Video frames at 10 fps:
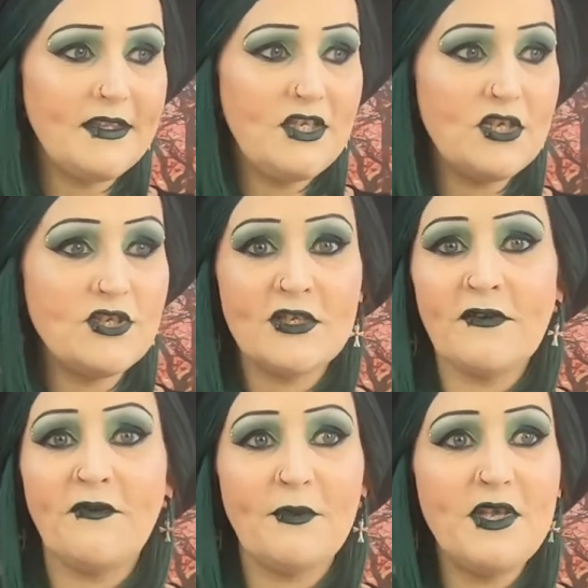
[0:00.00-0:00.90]
you
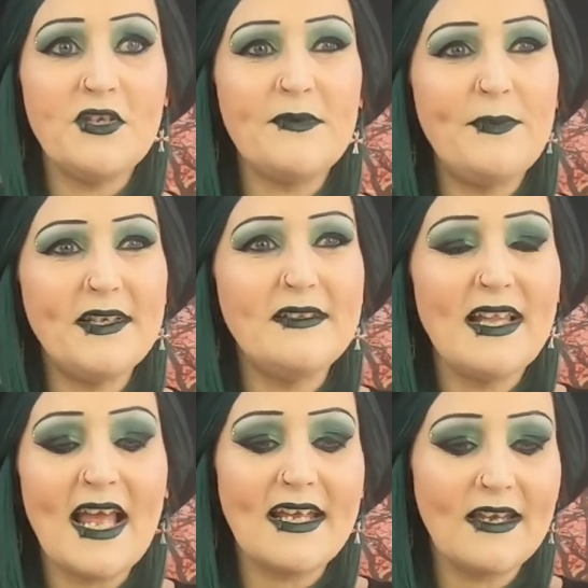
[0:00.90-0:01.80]
just
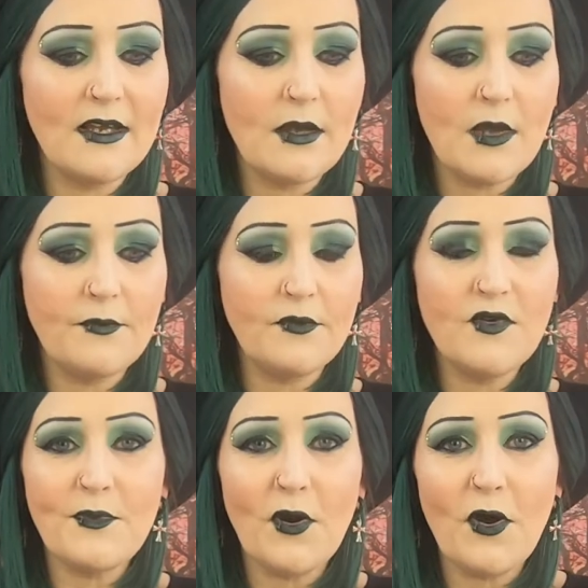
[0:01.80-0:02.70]
build like a
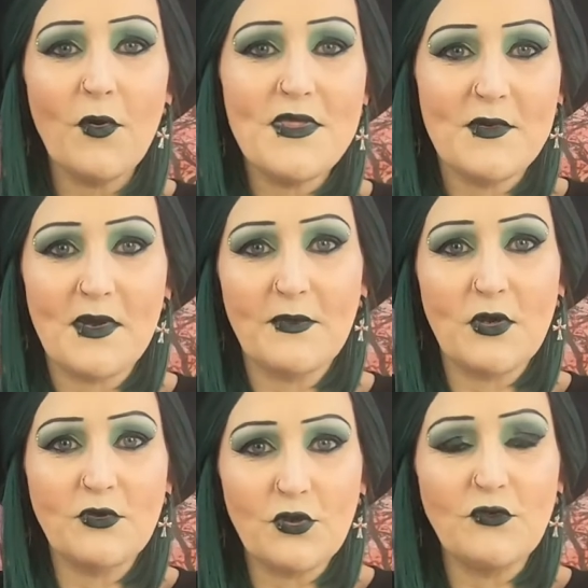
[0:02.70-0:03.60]
rapport with them, a
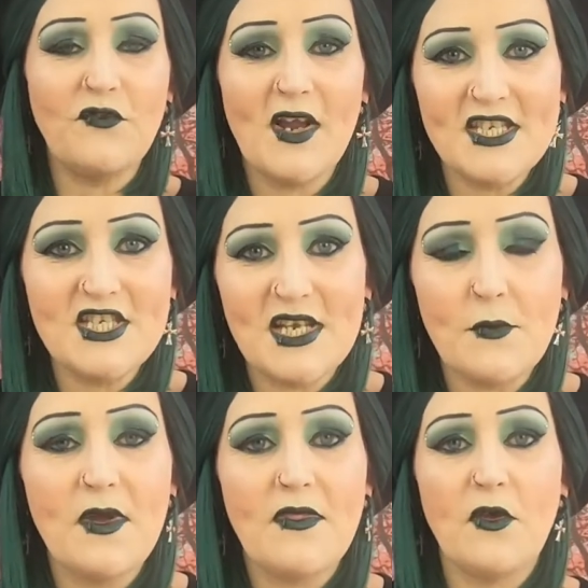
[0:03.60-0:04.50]
good
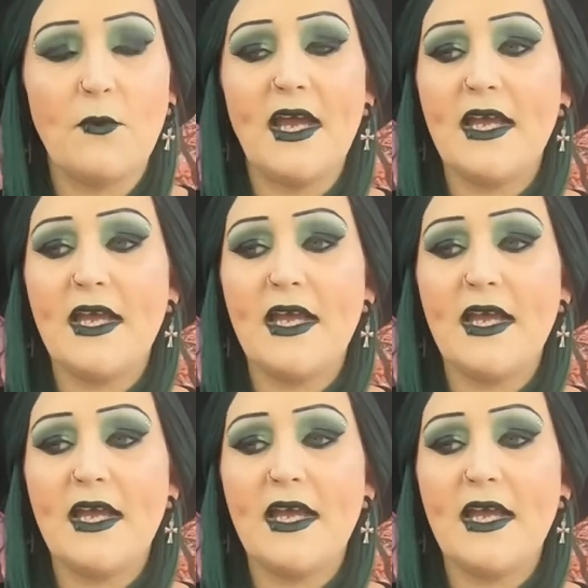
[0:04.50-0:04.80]
friendship with them,